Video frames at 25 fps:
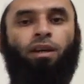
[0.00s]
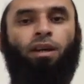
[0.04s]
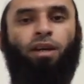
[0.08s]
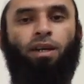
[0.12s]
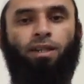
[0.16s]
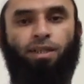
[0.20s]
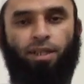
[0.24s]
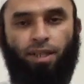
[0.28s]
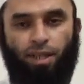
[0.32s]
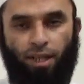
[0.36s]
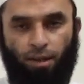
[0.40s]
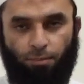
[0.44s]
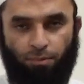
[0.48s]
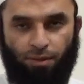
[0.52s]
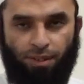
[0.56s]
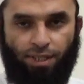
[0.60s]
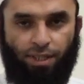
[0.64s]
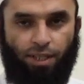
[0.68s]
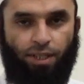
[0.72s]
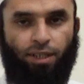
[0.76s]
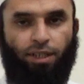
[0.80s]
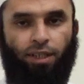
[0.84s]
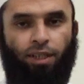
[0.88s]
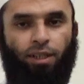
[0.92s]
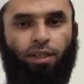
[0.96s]
is a Laam
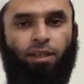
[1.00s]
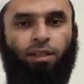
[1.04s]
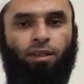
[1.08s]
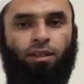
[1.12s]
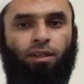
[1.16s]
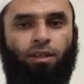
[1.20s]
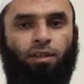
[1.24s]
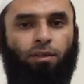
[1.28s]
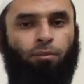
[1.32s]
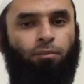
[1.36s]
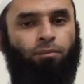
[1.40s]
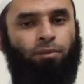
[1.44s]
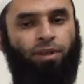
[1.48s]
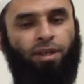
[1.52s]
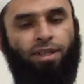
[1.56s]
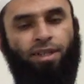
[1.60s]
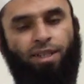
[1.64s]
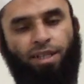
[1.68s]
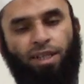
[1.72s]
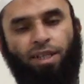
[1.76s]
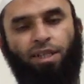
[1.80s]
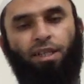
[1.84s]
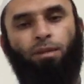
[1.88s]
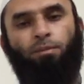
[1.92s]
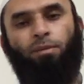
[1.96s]
al-Saakinah
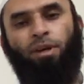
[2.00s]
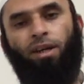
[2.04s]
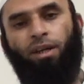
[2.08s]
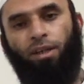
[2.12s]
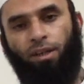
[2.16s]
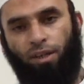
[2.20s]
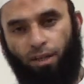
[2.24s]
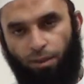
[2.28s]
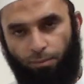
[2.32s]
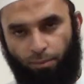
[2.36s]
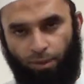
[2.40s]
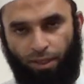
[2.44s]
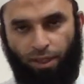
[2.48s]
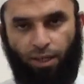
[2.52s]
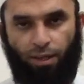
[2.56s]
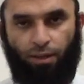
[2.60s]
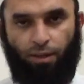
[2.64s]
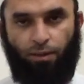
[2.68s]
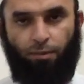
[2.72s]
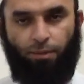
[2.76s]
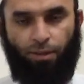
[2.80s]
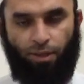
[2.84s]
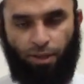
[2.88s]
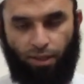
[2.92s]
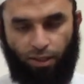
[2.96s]
preceded by, by,
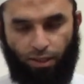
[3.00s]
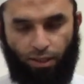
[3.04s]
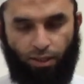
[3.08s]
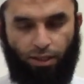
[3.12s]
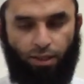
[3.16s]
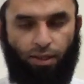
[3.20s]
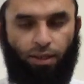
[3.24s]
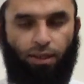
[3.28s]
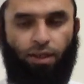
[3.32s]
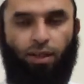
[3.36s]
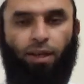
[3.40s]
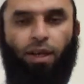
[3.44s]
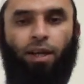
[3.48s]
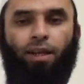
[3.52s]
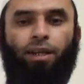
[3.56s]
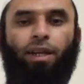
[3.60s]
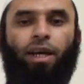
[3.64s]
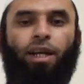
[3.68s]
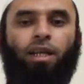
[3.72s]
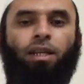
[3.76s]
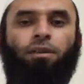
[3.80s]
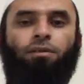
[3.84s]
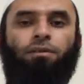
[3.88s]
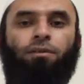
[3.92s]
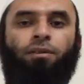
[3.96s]
by uh, an
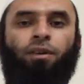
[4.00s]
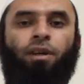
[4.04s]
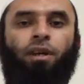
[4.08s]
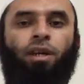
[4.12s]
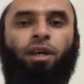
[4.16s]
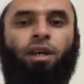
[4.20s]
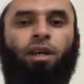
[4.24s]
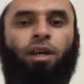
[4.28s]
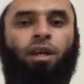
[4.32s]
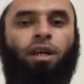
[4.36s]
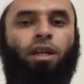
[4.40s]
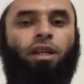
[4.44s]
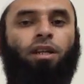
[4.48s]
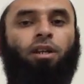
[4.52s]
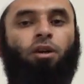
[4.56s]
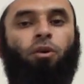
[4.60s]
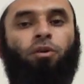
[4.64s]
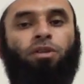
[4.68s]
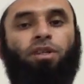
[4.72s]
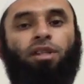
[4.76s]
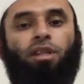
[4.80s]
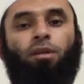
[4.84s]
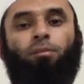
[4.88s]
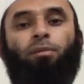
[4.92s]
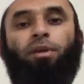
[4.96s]
alif. It
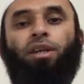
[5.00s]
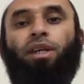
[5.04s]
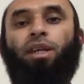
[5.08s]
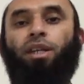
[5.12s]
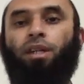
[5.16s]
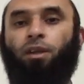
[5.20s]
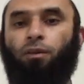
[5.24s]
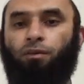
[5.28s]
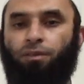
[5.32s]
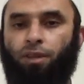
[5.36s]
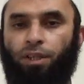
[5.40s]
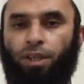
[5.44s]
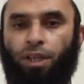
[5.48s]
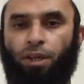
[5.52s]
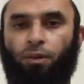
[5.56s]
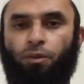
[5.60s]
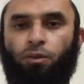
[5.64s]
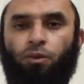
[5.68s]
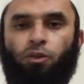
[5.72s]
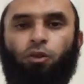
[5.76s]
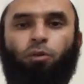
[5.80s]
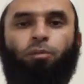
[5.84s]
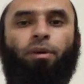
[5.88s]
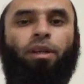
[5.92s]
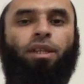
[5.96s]
goes in the beginning of the
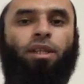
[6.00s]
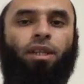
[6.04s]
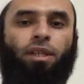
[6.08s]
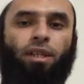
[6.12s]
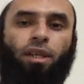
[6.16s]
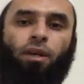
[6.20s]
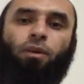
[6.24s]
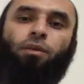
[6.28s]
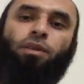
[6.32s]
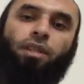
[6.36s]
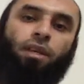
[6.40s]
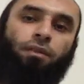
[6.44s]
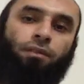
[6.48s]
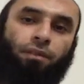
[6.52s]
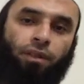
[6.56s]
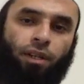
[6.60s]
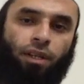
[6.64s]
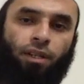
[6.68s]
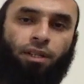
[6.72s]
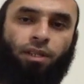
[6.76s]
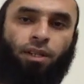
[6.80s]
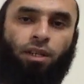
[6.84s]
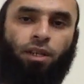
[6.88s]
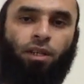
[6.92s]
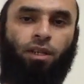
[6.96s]
noun to make the noun
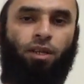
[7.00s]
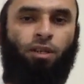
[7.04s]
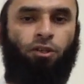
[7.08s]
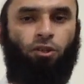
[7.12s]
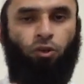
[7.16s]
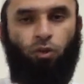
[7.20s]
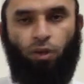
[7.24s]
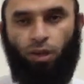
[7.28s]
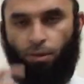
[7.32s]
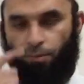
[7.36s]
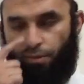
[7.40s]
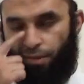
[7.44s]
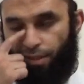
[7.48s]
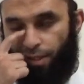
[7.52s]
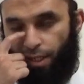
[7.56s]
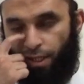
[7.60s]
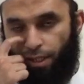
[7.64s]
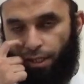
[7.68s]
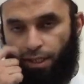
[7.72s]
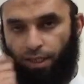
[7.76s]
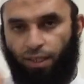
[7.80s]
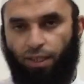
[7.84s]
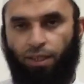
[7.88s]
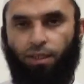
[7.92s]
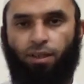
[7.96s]
definite. So Laam
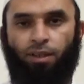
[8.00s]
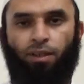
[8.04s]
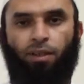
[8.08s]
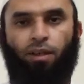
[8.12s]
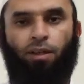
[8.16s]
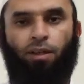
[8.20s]
al-Saakinah